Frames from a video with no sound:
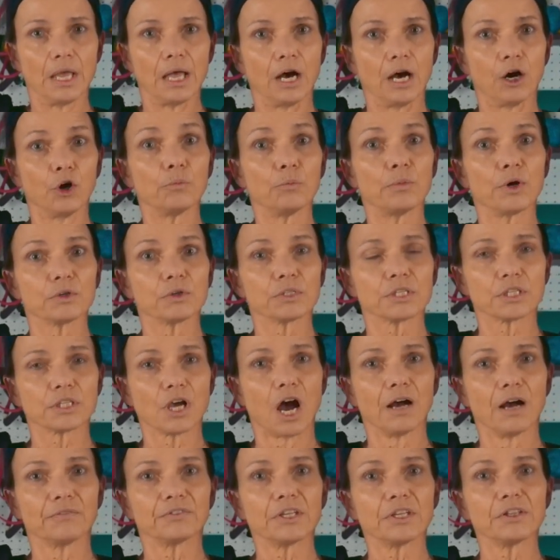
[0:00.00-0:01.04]
elbows
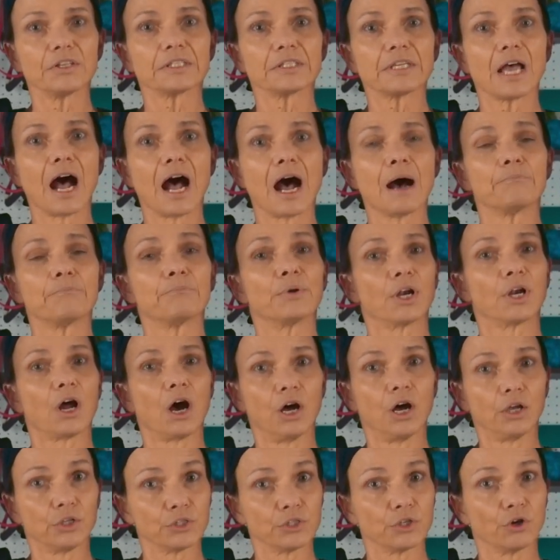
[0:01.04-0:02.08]
soft at the top, but
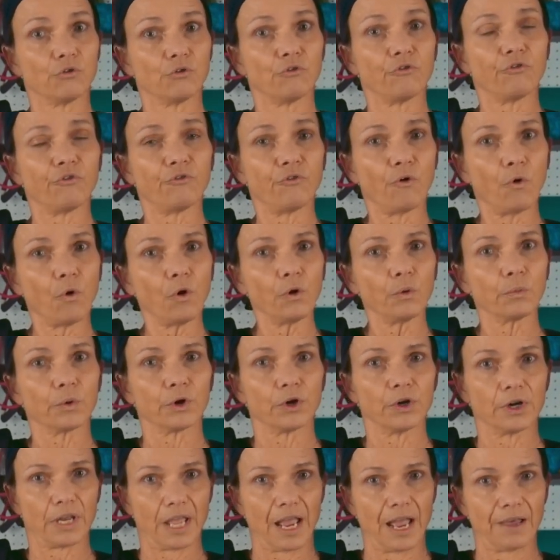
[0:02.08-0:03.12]
also
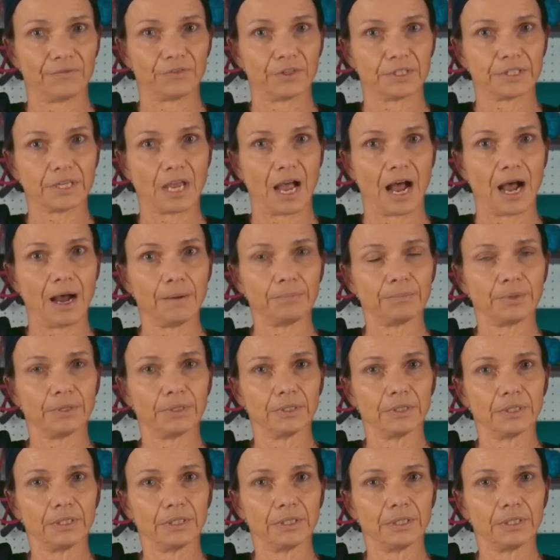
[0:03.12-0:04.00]
forward at the top.